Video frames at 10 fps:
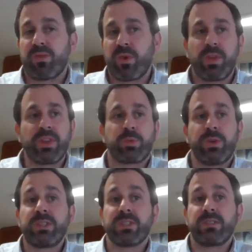For all these
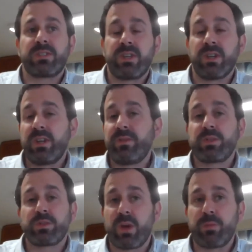reasons,
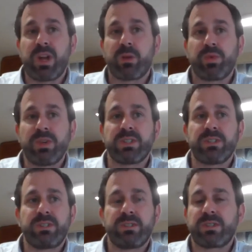individuals coming out of
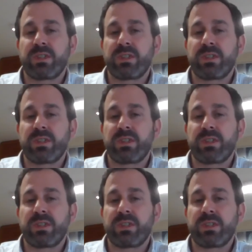prison,